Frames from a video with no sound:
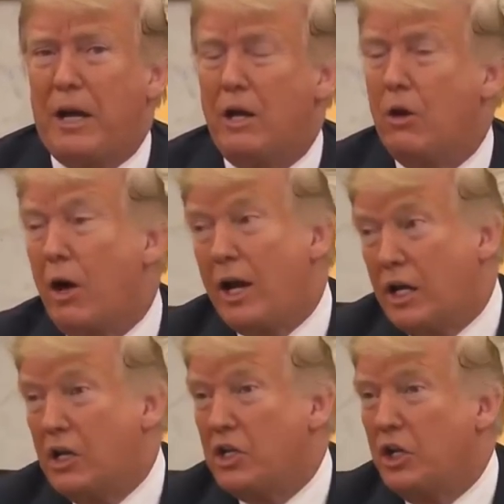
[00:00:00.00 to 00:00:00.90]
I know I
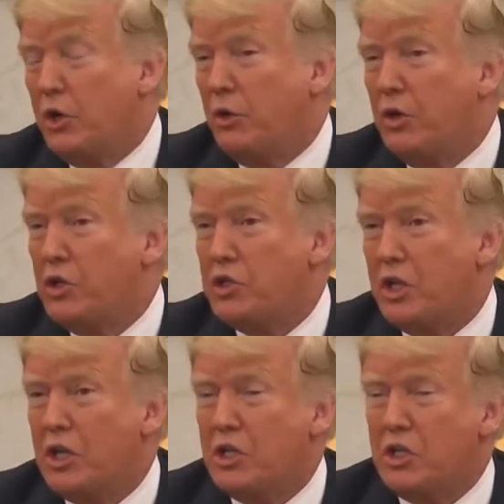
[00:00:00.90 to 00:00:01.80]
can tell you this,
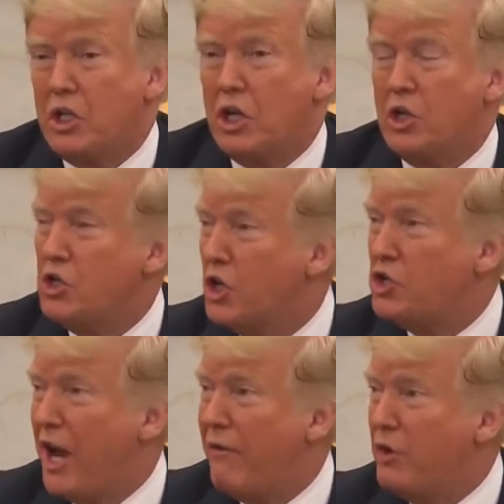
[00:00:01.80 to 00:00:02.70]
that
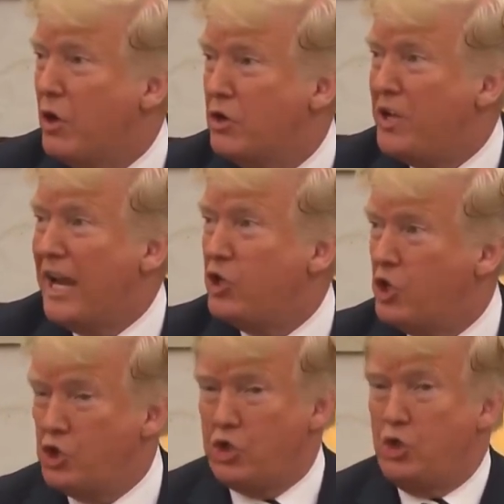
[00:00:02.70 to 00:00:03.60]
Judge Kavanaugh is
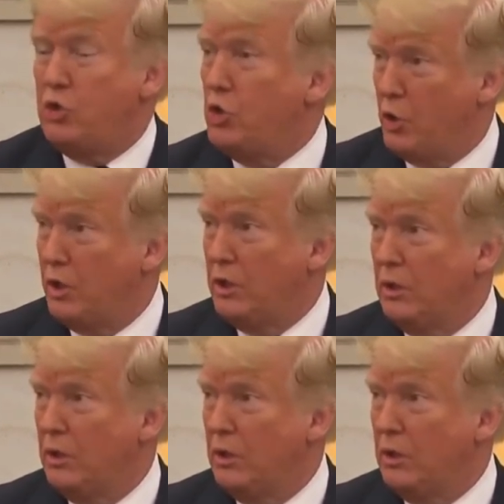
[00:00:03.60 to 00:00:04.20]
anxious to do it.